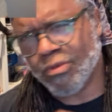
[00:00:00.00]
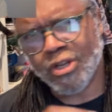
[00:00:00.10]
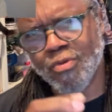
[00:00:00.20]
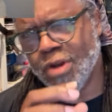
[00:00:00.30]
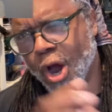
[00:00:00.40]

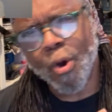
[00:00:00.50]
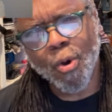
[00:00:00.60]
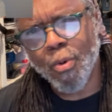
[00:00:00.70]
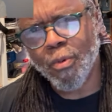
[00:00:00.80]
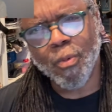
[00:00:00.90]
do you
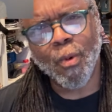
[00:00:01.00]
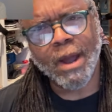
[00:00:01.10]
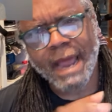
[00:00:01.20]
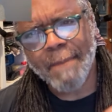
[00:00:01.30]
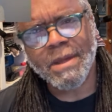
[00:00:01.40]
know
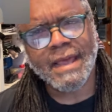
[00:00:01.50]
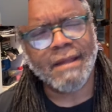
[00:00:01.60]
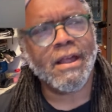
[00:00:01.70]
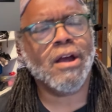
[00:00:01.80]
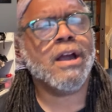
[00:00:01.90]
what happened
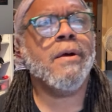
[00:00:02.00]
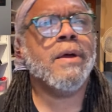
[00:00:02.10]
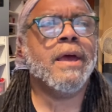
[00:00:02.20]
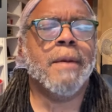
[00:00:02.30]
that long ago